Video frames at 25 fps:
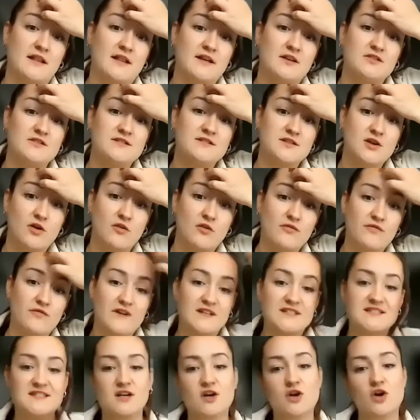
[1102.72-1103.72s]
there's no
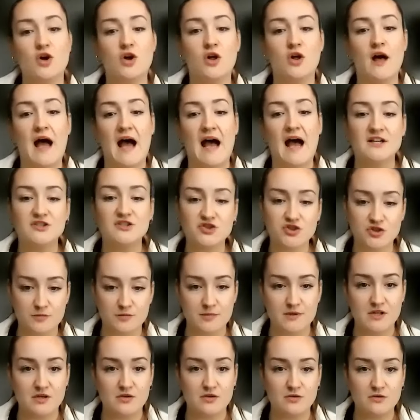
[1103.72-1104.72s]
physical
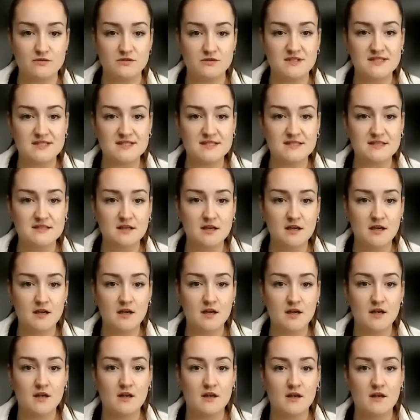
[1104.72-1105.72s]
attributes
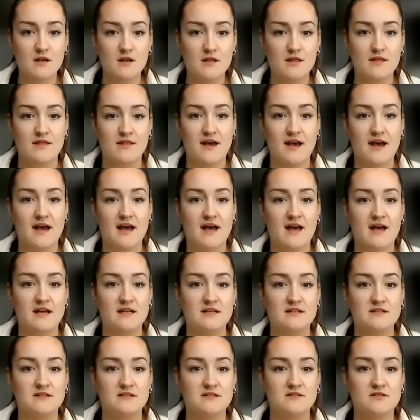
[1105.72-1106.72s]
that
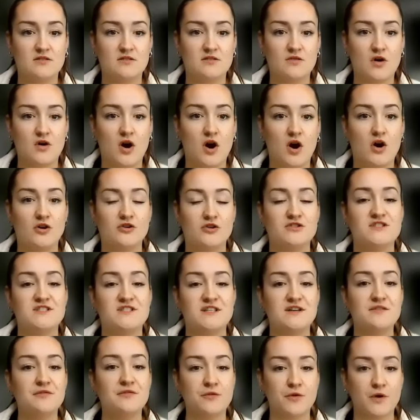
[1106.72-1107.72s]
are
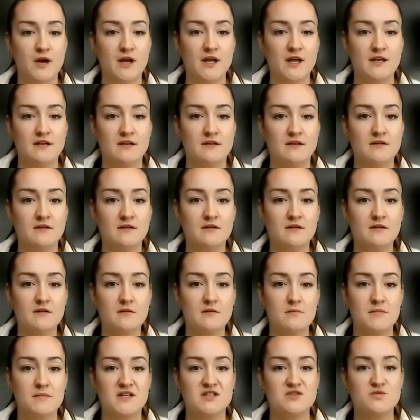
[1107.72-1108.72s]
different
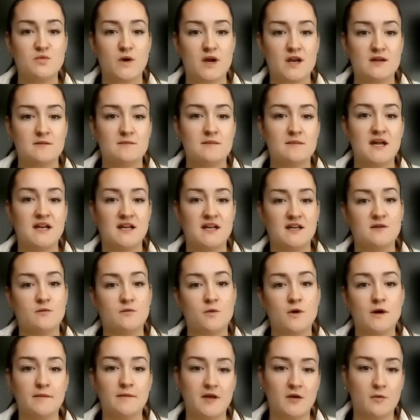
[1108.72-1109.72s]
between a man and a
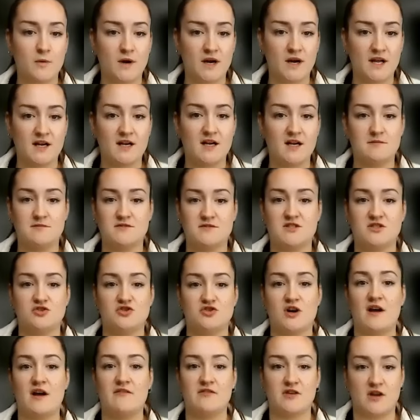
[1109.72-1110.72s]
woman when it comes to
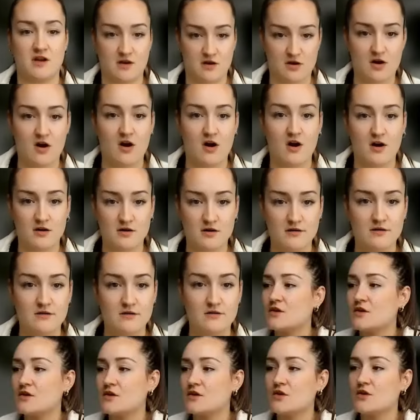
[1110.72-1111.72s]
driving a car.
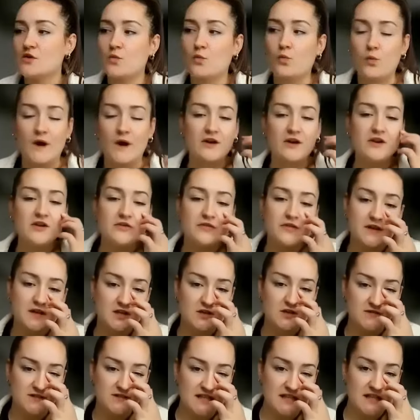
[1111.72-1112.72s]
Where do you think you've
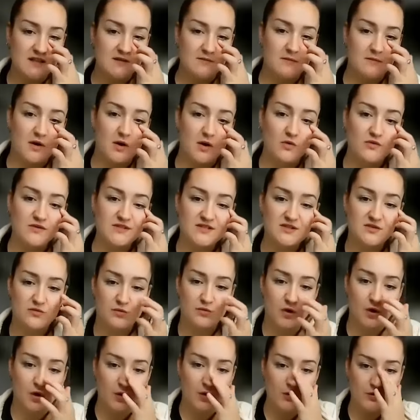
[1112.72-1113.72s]
seen the most
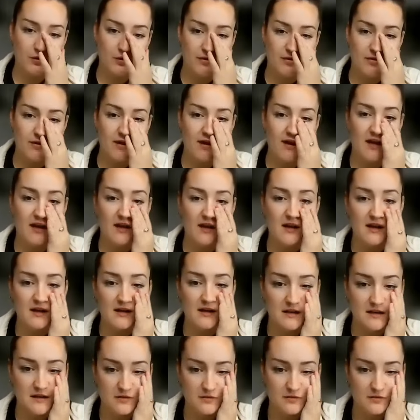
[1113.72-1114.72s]
growth
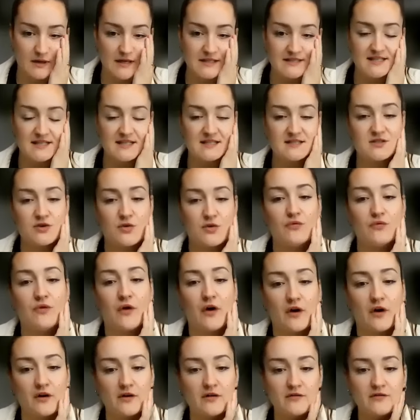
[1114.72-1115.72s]
in racing so
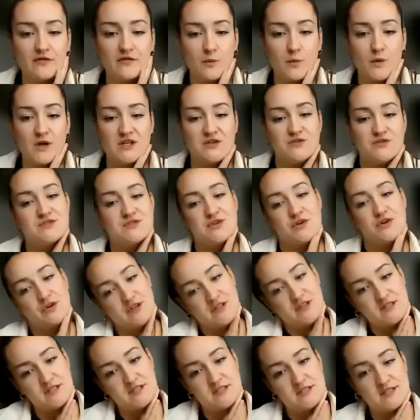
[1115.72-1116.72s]
far from when you
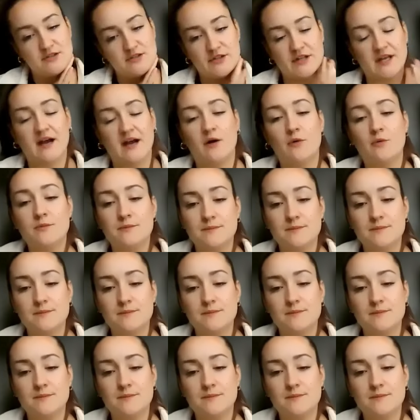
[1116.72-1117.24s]
started until now?